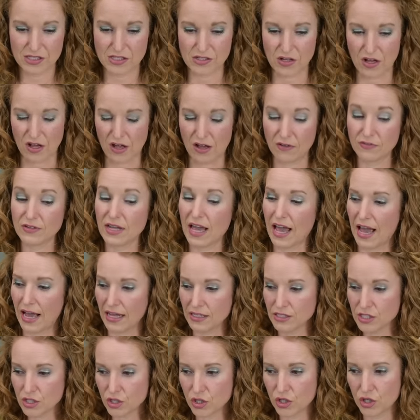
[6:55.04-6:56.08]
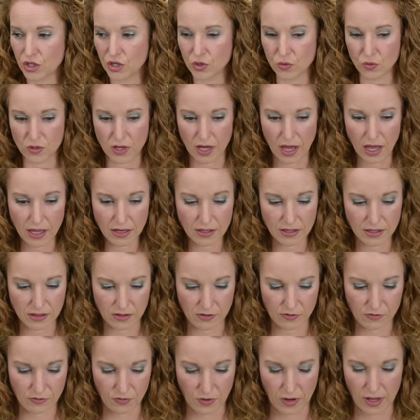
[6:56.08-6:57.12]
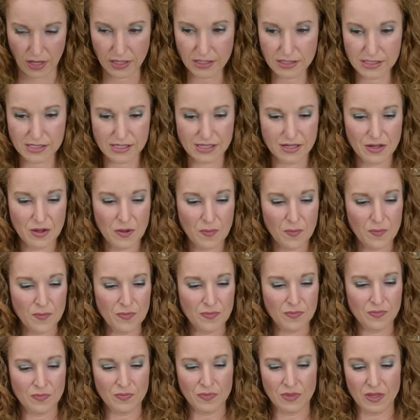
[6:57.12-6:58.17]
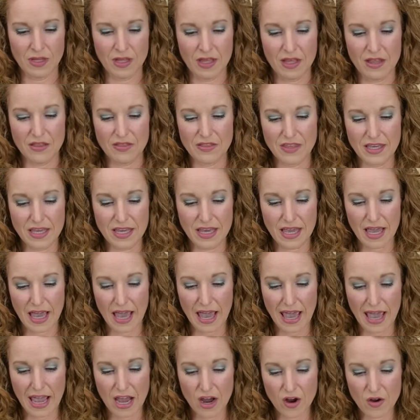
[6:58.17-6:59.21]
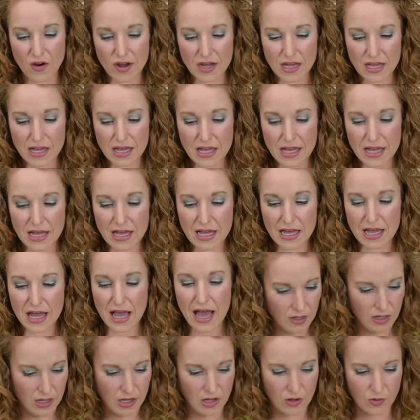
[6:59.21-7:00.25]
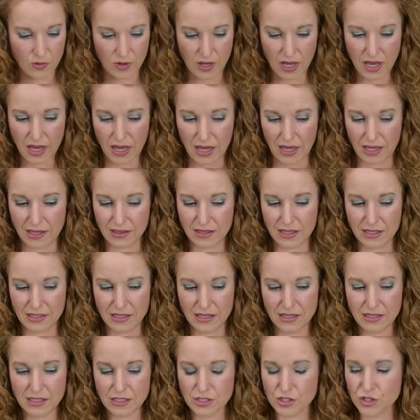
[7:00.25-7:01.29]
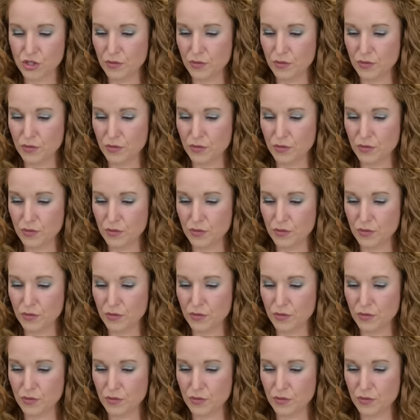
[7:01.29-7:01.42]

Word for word: soft. Has a cute cut in the front. The Erica, okay, they did this